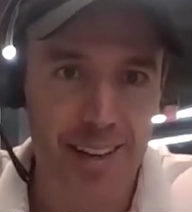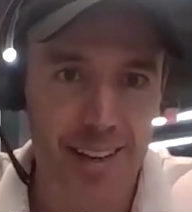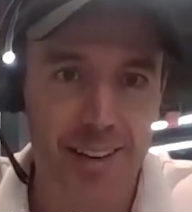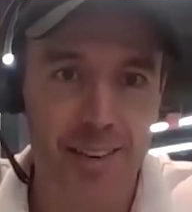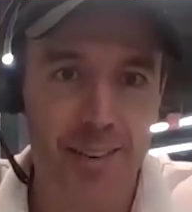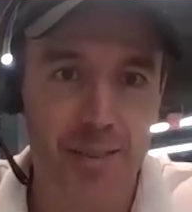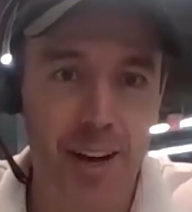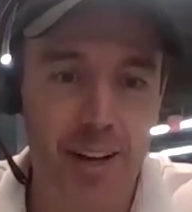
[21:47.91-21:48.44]

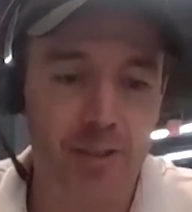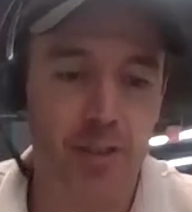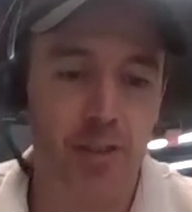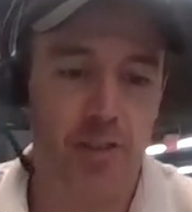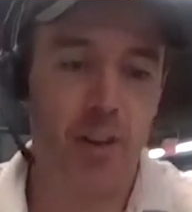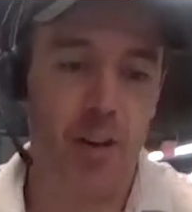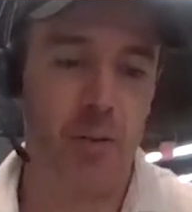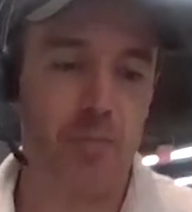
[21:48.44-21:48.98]
right?
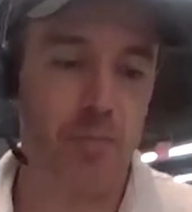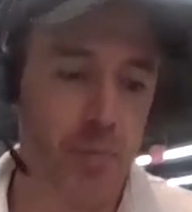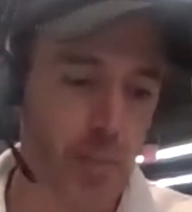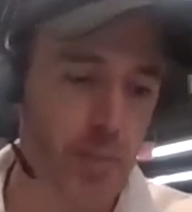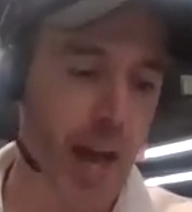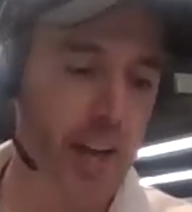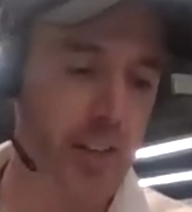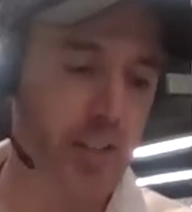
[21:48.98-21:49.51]
So,
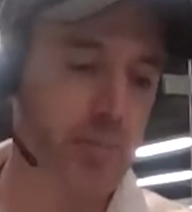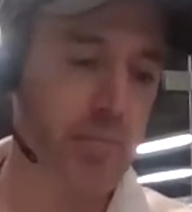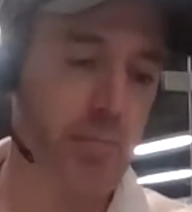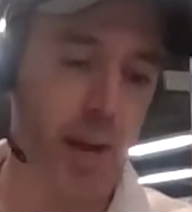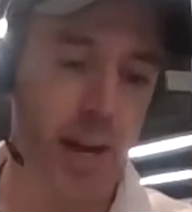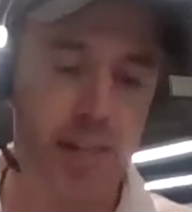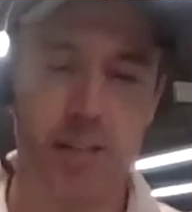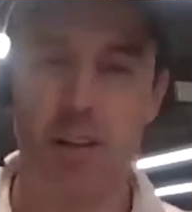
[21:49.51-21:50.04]
passion by
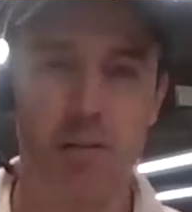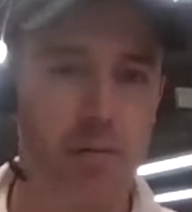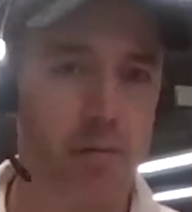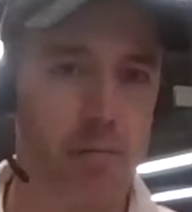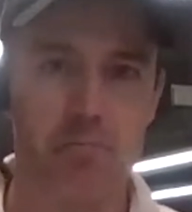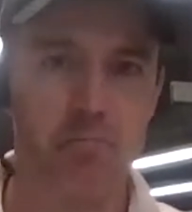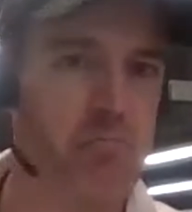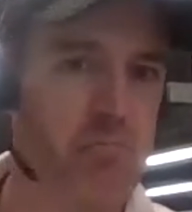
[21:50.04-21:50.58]
itself
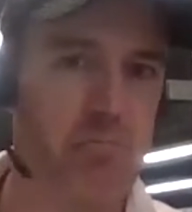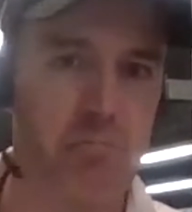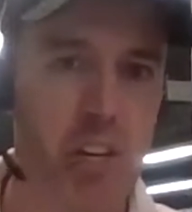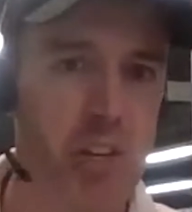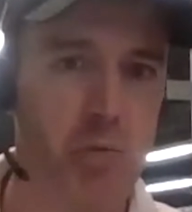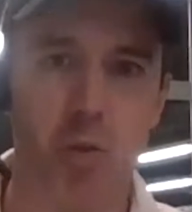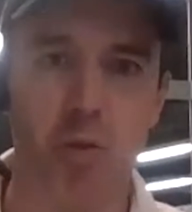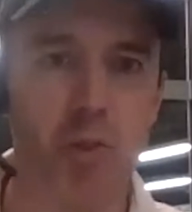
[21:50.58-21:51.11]
is worth
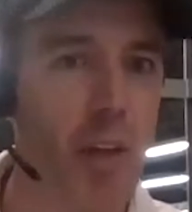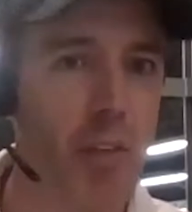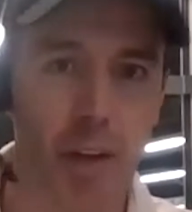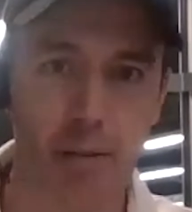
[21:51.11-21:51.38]
nothing.